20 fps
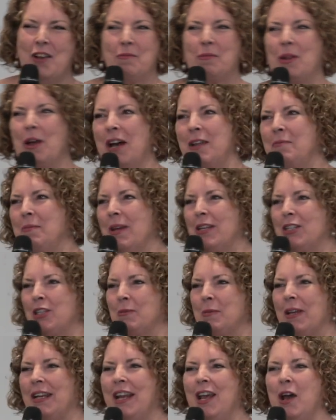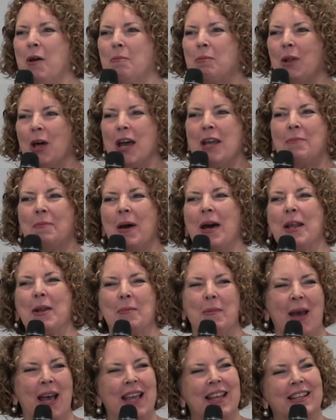Blind Benjamin. Blind
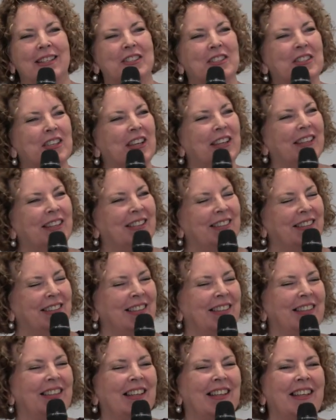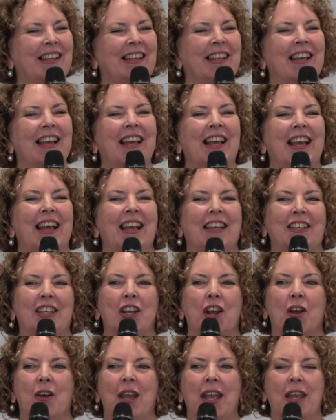Bartimaeus. You
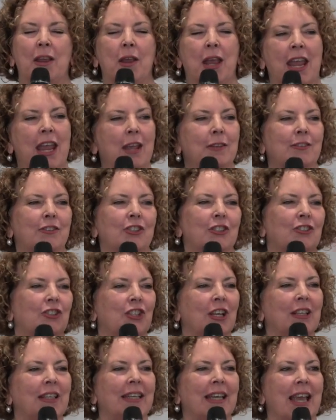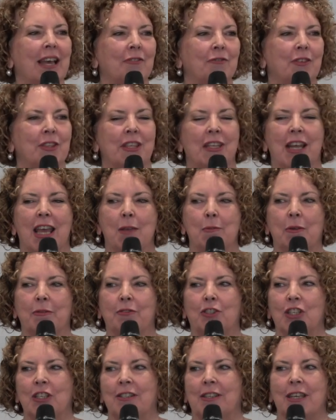know, he's just yelling out for the name of
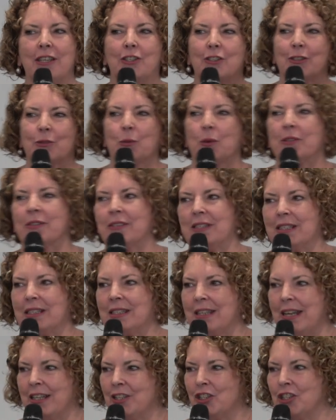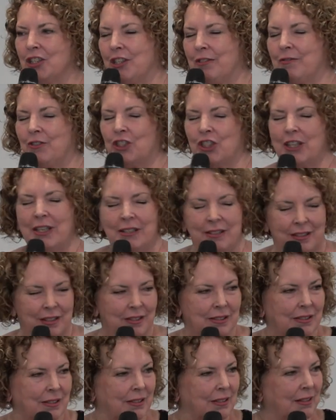Jesus. He just wants the attention of
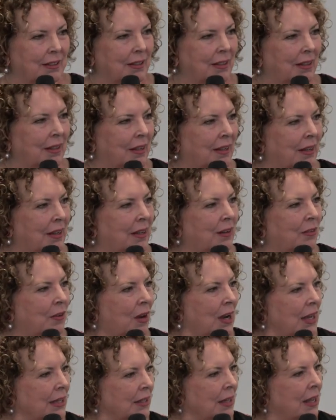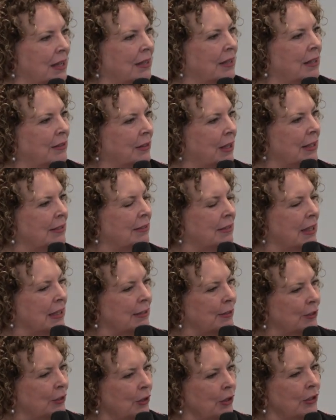Jesus, right?
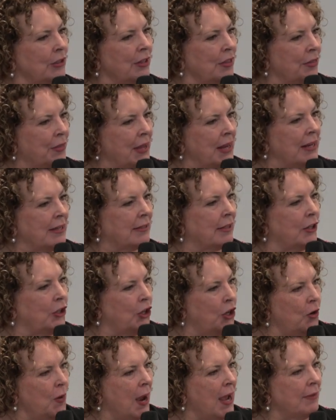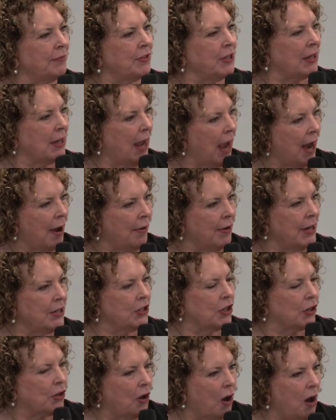There's certain things that you have to carry
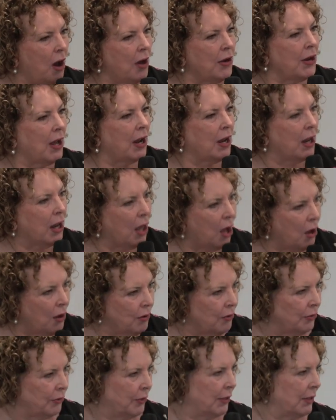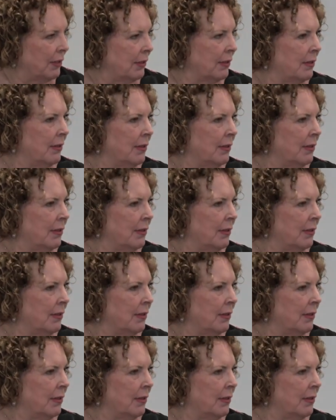to God alone.